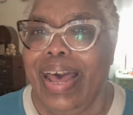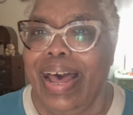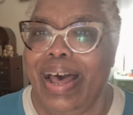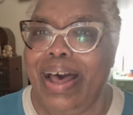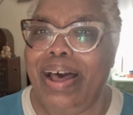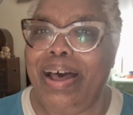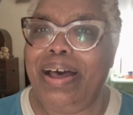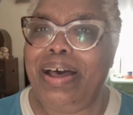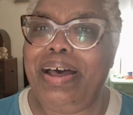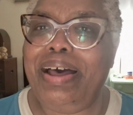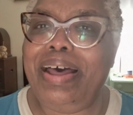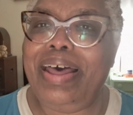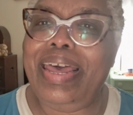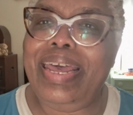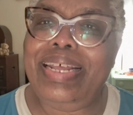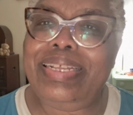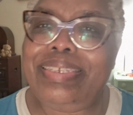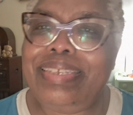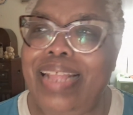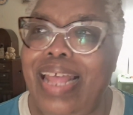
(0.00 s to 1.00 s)

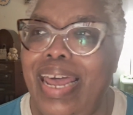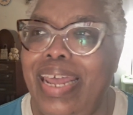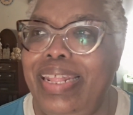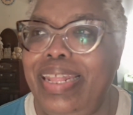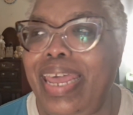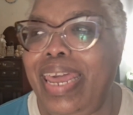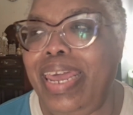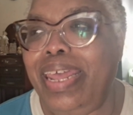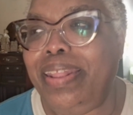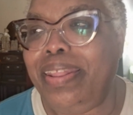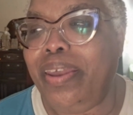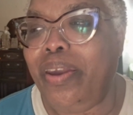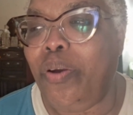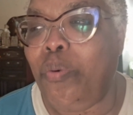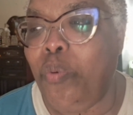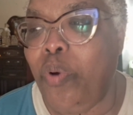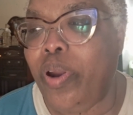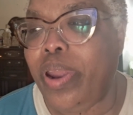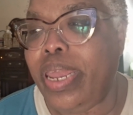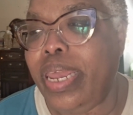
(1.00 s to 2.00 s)
It's like
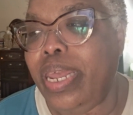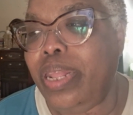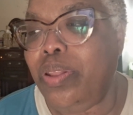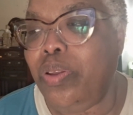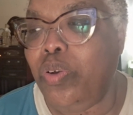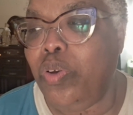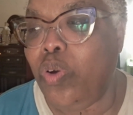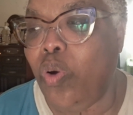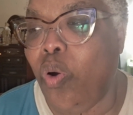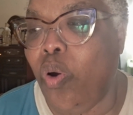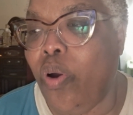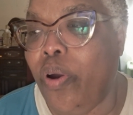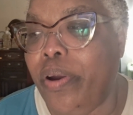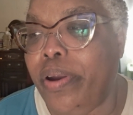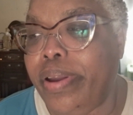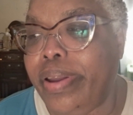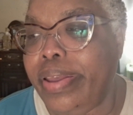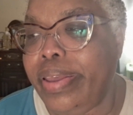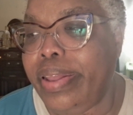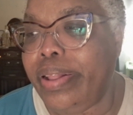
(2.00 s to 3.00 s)
they're working in New
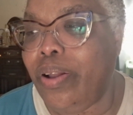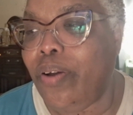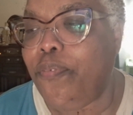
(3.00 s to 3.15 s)
York,